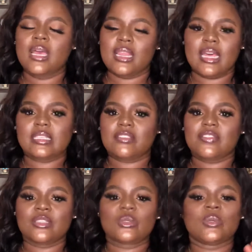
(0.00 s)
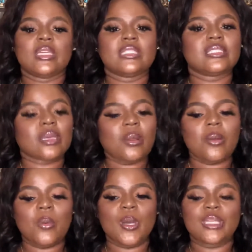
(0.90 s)
That's the first one. The
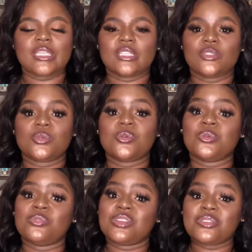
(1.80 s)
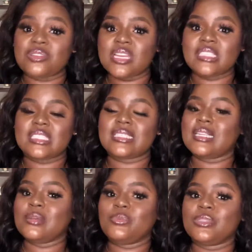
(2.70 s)
second one is, you could recreate a
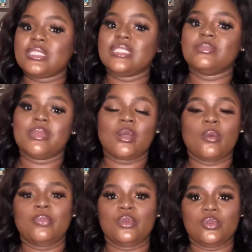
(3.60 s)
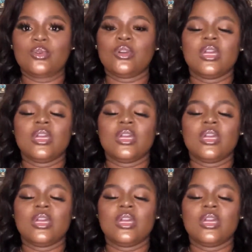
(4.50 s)
celebrity's makeup look.